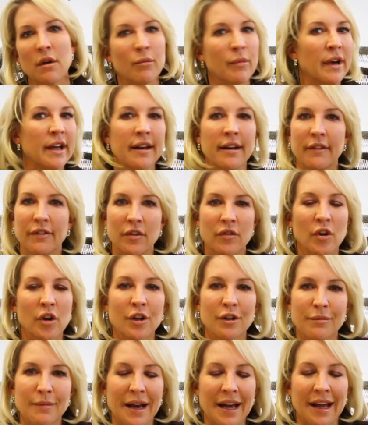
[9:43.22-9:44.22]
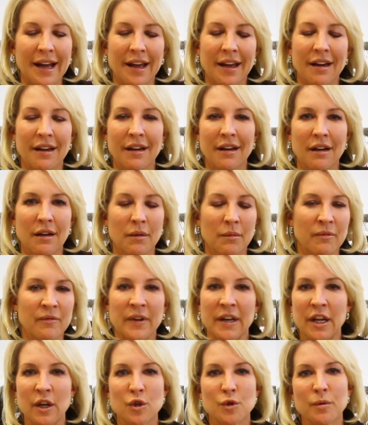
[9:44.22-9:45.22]
but if you've heard my um,
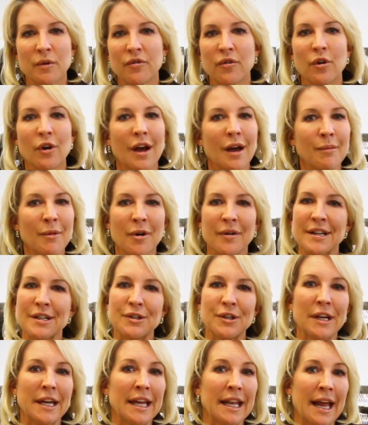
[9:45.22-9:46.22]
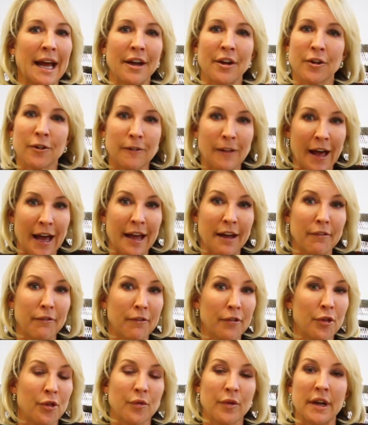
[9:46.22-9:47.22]
videos before, I'm always looking at your life
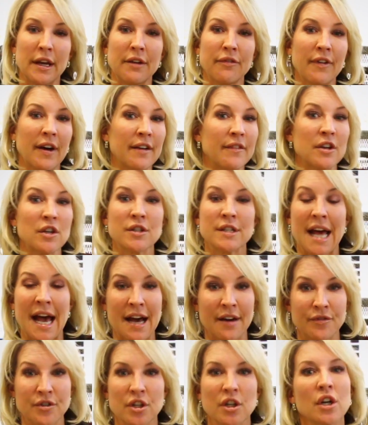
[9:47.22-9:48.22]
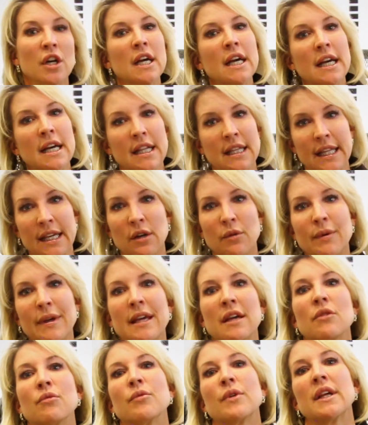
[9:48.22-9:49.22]
three, five years after. Like we
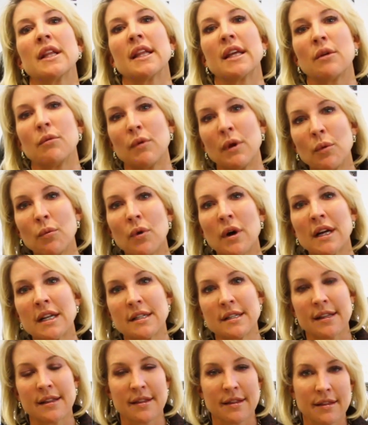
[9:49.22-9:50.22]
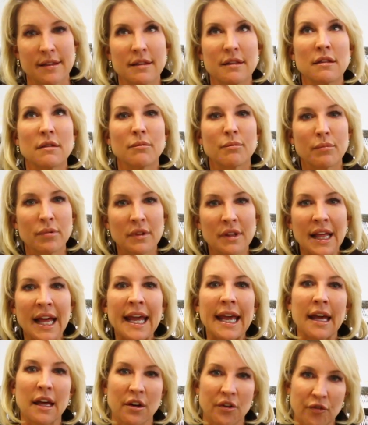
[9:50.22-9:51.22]
can really, we want to
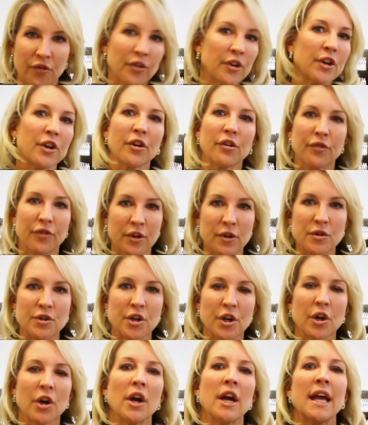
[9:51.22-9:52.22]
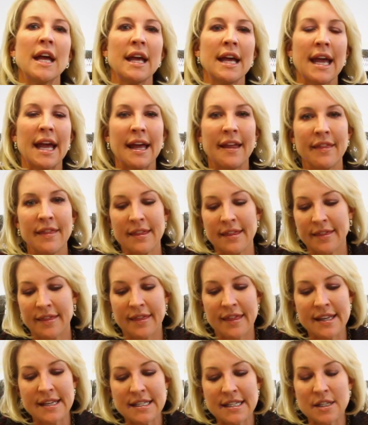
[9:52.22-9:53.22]
plan for your future. And
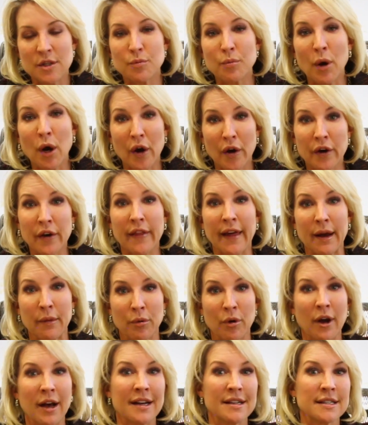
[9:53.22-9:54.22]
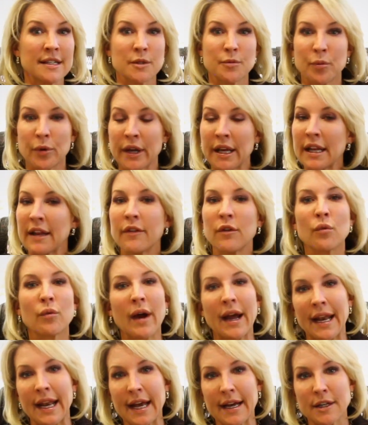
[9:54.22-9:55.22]
this part of that process, bringing in the
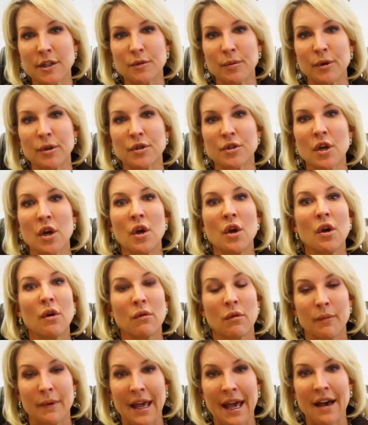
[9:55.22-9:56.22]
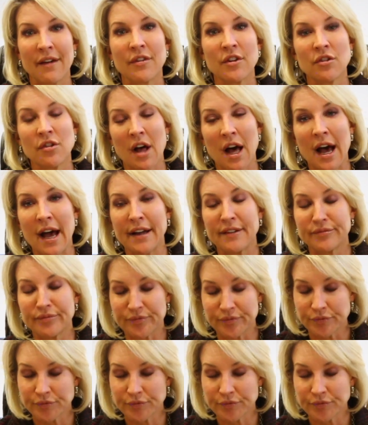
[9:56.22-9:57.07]
right experts, we have a lot